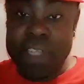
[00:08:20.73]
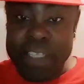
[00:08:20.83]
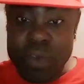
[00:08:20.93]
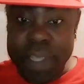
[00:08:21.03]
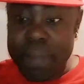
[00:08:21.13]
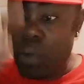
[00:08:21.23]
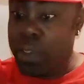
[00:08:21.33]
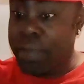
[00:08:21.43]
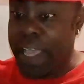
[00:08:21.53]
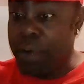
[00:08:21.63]
so that you can be
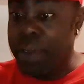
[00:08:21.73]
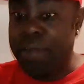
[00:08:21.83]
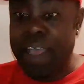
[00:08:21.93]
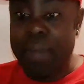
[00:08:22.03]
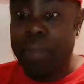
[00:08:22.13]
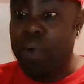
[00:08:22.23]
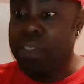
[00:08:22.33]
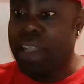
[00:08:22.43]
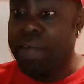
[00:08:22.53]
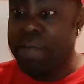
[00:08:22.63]
notified whenever I
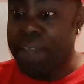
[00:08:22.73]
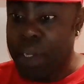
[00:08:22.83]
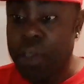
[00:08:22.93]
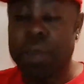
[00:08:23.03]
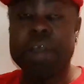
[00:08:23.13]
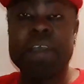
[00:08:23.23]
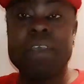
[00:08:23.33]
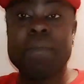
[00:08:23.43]
post a video.